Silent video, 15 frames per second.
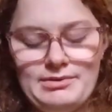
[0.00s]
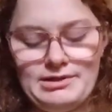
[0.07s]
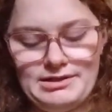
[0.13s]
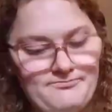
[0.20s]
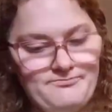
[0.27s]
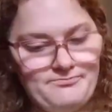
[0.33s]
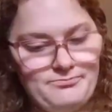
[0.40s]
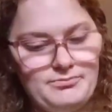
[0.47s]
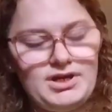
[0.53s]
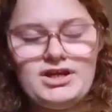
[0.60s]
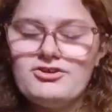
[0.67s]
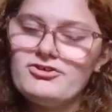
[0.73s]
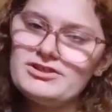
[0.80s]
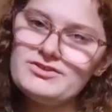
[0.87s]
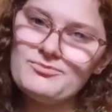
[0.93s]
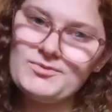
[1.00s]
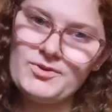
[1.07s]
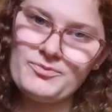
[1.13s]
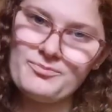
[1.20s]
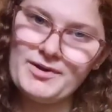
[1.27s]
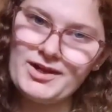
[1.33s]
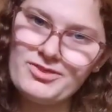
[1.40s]
But Merry
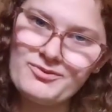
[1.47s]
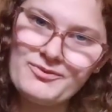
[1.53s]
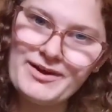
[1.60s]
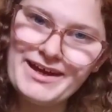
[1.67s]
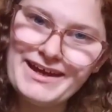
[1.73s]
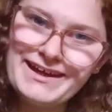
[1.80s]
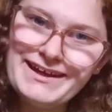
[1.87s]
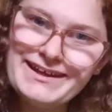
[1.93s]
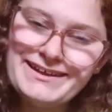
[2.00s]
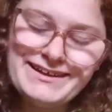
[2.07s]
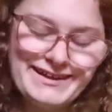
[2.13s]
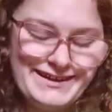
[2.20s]
Christmas, by the way.